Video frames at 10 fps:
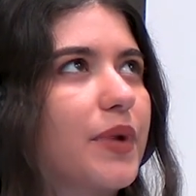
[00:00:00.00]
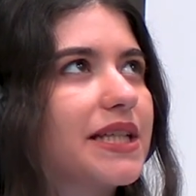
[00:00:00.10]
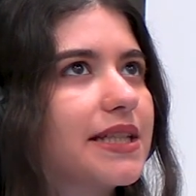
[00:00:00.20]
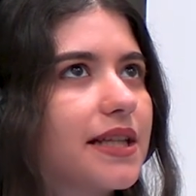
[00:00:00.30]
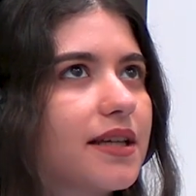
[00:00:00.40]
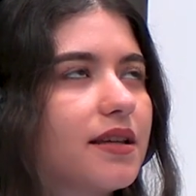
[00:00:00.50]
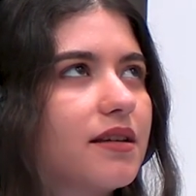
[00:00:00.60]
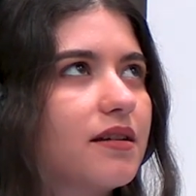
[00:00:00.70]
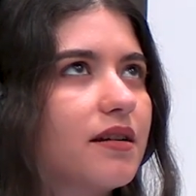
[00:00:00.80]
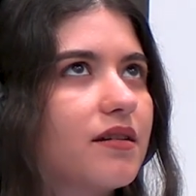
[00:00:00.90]
basically,
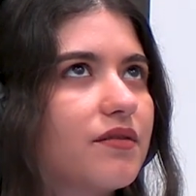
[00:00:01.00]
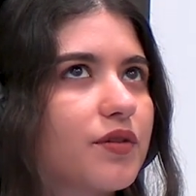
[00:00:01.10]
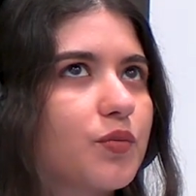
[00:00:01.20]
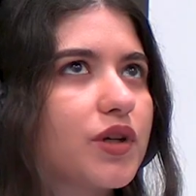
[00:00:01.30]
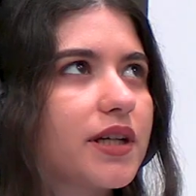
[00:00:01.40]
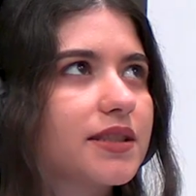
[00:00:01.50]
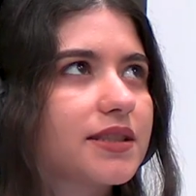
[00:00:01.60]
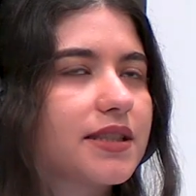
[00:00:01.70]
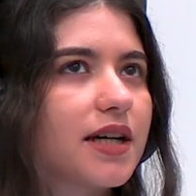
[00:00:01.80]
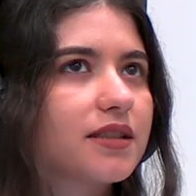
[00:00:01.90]
from what I
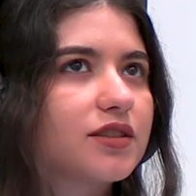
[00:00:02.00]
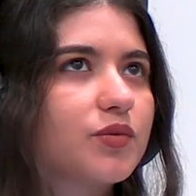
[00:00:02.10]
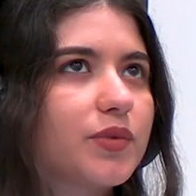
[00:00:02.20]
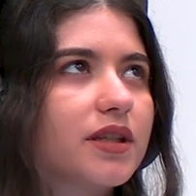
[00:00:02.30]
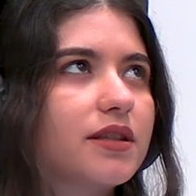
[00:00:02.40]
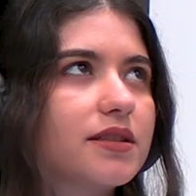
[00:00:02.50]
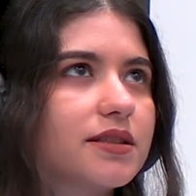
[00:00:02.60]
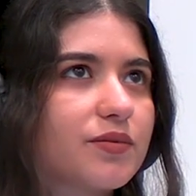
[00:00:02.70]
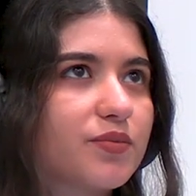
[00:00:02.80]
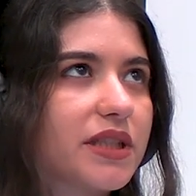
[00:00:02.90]
understand, to be in the
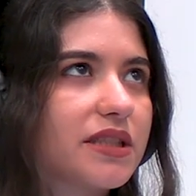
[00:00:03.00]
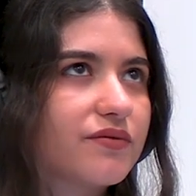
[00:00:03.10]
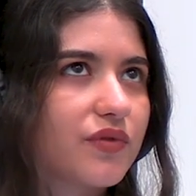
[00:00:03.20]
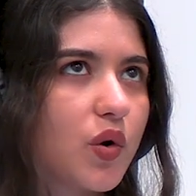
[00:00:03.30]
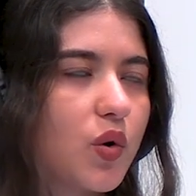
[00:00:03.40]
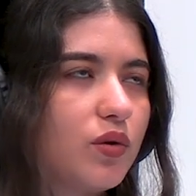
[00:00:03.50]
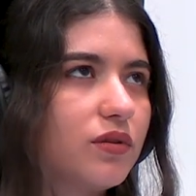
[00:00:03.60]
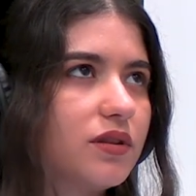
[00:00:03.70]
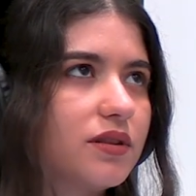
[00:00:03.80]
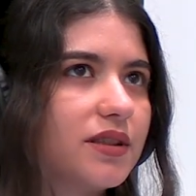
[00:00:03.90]
submissive
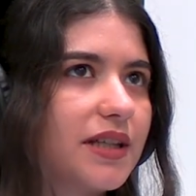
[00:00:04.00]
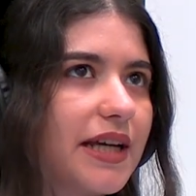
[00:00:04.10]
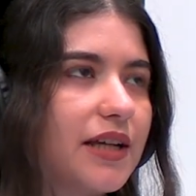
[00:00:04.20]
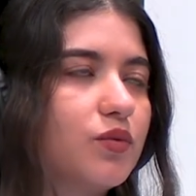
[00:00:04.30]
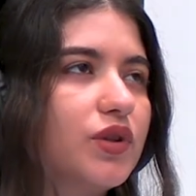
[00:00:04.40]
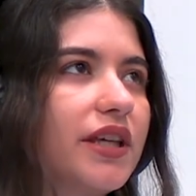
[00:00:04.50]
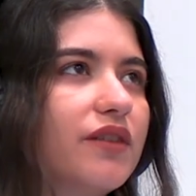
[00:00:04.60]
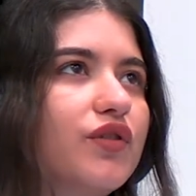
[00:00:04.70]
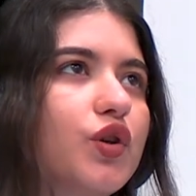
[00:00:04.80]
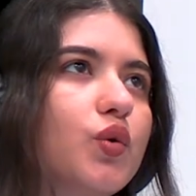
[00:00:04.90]
role, it would
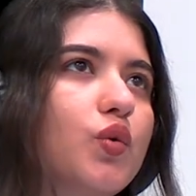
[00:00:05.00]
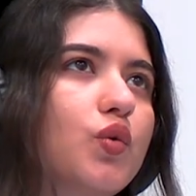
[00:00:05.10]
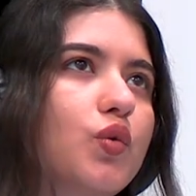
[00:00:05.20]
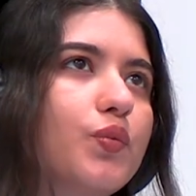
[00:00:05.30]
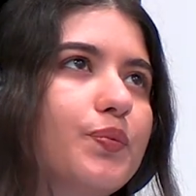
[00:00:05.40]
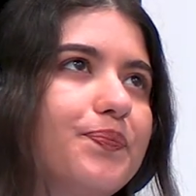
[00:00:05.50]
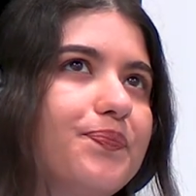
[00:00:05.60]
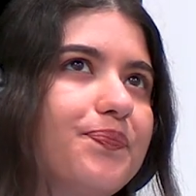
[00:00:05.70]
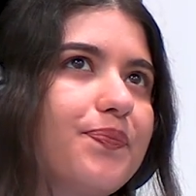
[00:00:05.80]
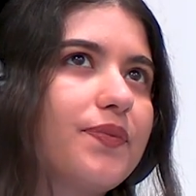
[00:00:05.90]
give you,
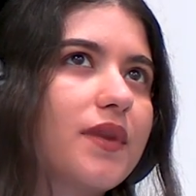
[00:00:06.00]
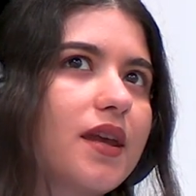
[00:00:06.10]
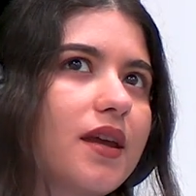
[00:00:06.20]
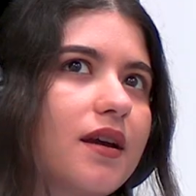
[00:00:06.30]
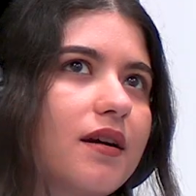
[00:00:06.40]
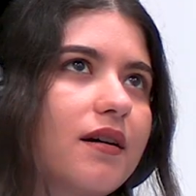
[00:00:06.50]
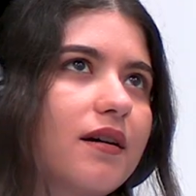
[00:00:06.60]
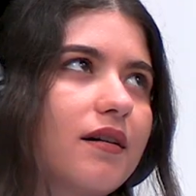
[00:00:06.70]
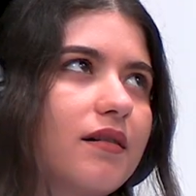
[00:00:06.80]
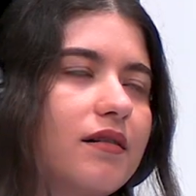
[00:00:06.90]

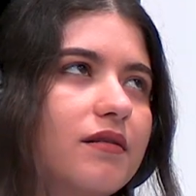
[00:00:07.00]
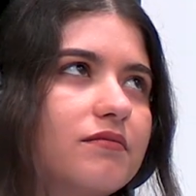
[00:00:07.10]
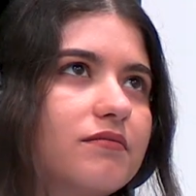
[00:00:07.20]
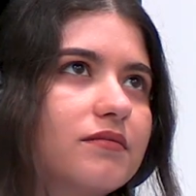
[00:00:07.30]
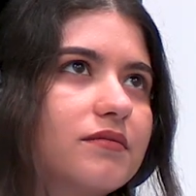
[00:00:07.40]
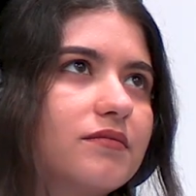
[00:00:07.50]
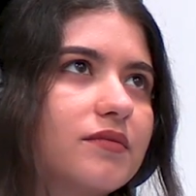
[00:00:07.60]
well,